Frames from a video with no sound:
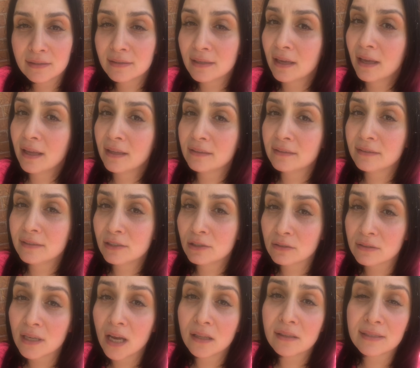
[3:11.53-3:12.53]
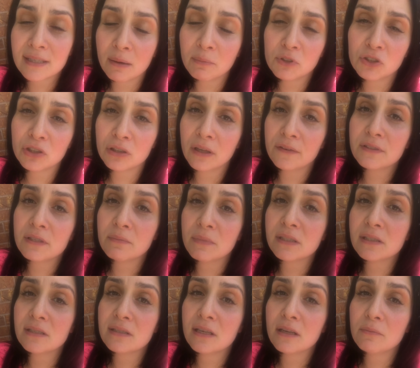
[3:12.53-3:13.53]
and she'll tell us how much she loves and
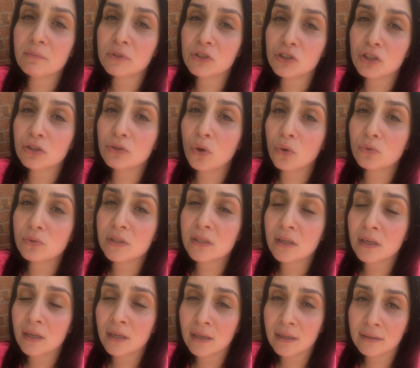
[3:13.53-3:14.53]
misses him, but she knows